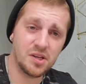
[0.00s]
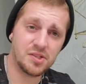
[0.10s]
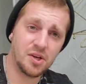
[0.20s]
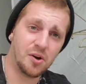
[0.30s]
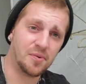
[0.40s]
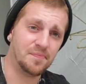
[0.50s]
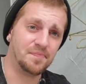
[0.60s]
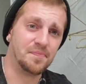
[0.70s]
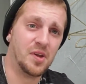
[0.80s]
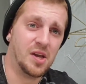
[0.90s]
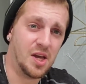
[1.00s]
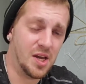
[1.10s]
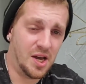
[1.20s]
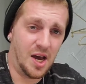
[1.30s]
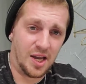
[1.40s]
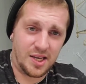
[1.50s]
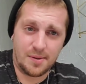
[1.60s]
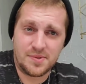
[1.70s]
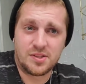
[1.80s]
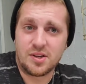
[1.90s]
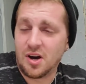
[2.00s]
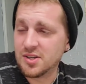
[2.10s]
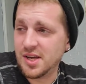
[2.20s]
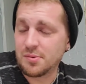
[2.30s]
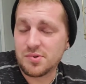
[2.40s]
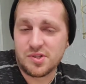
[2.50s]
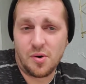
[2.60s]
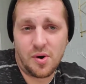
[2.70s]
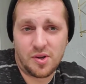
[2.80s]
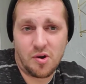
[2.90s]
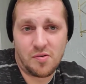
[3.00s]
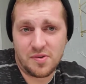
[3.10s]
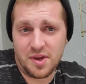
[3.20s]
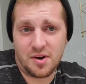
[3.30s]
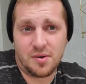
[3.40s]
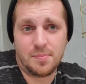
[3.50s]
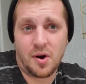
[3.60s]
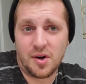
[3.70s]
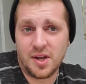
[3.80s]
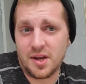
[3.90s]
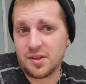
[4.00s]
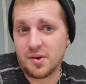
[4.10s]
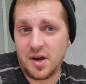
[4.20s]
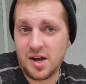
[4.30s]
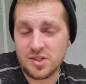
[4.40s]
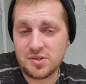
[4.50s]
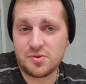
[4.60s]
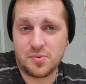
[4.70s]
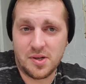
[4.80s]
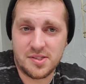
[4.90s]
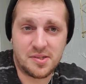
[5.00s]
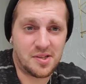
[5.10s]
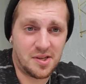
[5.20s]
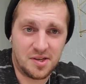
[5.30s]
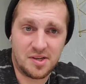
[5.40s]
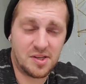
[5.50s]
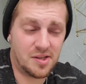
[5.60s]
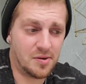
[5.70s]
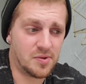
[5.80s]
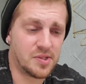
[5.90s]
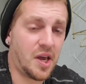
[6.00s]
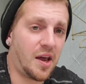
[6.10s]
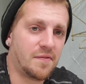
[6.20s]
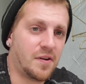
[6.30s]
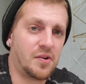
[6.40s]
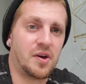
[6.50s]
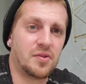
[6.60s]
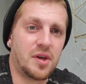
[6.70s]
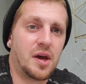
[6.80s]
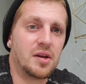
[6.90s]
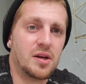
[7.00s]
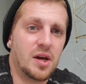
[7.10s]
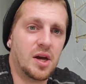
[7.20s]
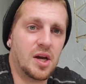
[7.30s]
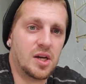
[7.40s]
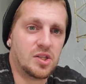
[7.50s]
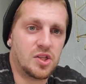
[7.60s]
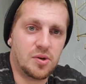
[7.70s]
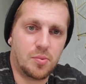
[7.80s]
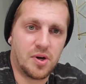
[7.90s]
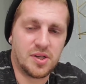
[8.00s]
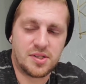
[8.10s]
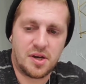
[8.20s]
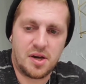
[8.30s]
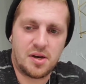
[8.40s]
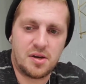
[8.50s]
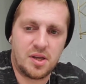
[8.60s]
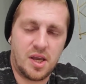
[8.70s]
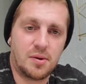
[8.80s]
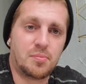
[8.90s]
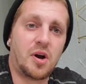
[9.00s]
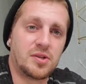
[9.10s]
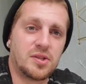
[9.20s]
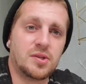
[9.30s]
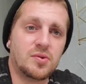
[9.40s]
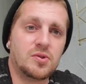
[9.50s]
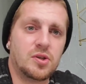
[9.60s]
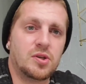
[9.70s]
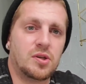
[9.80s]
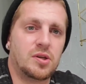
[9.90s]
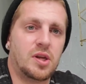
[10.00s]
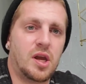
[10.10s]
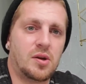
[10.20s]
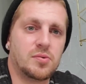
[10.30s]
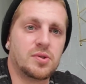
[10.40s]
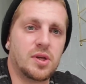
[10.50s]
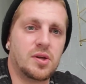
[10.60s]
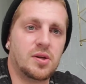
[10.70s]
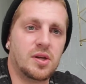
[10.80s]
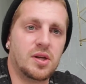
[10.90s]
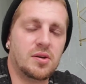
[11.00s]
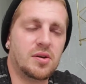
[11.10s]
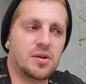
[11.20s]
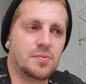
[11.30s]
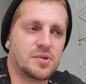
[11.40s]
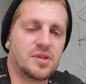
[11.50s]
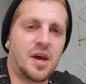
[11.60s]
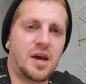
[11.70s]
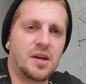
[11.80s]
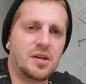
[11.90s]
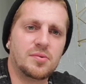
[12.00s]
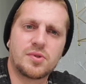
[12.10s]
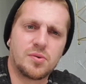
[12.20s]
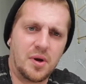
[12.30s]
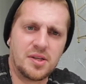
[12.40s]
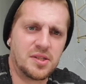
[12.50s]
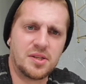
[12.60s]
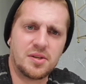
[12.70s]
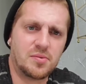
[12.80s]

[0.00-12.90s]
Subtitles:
So kept in contact with Zoe, go over there to party at a little house she was renting, and it was sad. Found out that she was in prostitution, and it was sad. It was crazy.